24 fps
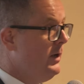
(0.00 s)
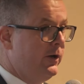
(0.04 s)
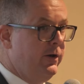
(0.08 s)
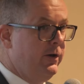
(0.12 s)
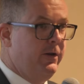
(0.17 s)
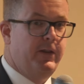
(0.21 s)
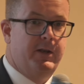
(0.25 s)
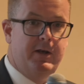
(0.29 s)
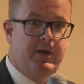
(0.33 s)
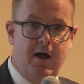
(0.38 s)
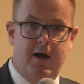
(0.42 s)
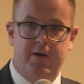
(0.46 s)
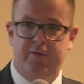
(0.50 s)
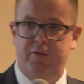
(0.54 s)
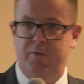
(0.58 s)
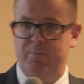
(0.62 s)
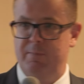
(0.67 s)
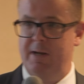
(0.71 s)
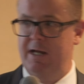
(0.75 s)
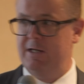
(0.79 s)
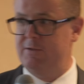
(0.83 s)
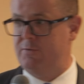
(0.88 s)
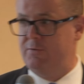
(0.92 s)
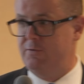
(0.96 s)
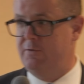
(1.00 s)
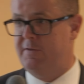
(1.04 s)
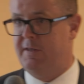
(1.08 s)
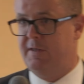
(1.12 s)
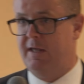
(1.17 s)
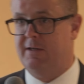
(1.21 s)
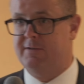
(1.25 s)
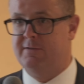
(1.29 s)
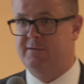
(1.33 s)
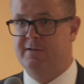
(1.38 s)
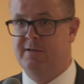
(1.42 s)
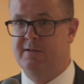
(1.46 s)
and on the 9th of May
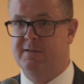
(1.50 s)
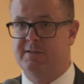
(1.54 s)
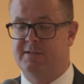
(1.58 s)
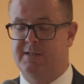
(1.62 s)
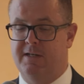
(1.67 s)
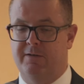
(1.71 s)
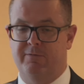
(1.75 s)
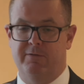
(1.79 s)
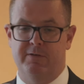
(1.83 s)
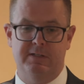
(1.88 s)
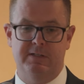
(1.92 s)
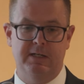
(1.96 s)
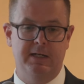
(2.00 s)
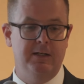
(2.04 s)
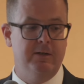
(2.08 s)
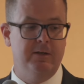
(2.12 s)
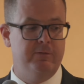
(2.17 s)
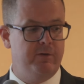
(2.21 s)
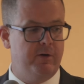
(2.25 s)
2017,